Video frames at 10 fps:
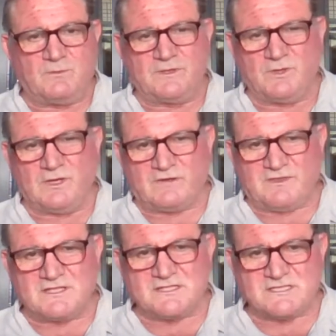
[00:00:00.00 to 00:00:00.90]
we do a
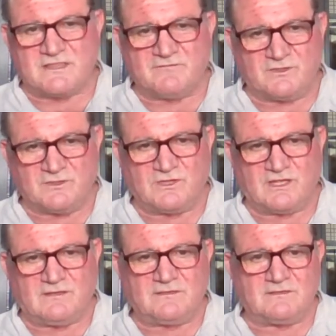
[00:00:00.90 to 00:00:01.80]
lot of tastings at the
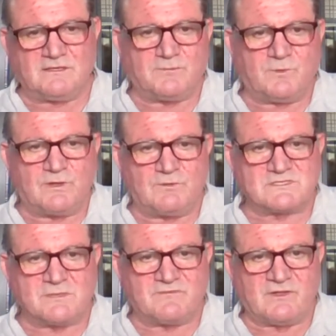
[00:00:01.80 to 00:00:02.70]
Vinotech,
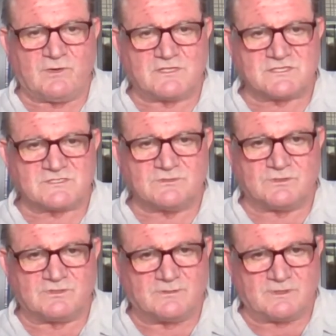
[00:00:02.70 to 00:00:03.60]
where some of our wines are
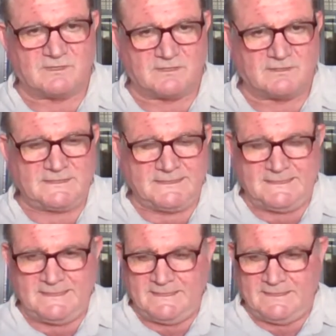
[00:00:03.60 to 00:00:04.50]
stored.
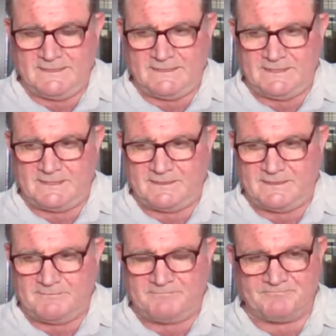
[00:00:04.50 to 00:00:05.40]

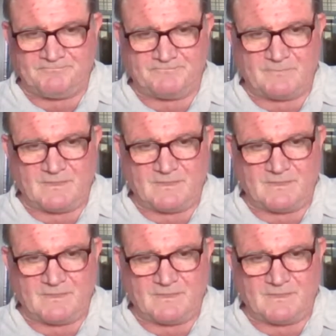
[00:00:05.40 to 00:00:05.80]
And